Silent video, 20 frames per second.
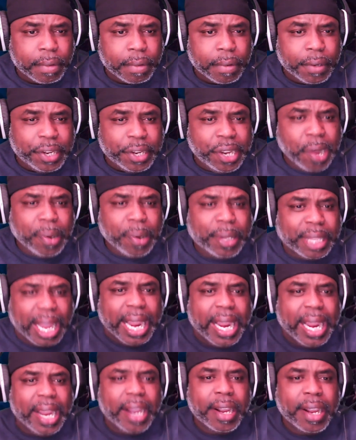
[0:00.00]
You
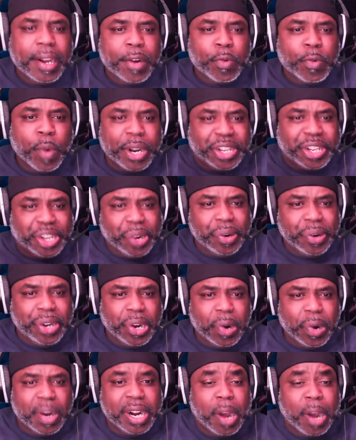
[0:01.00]
think what you
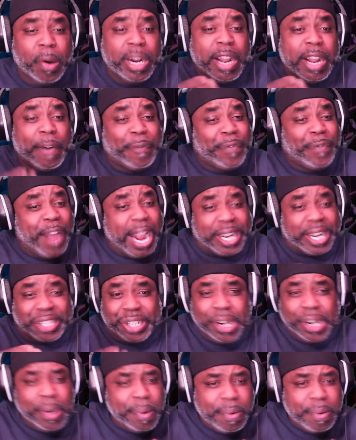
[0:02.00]
doing only affects
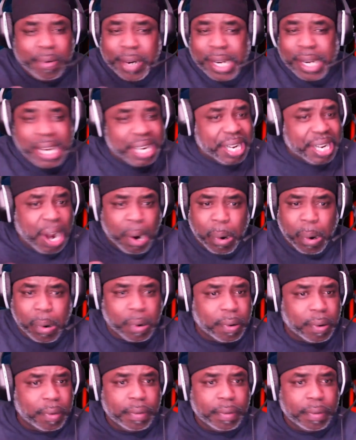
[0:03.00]
you? No.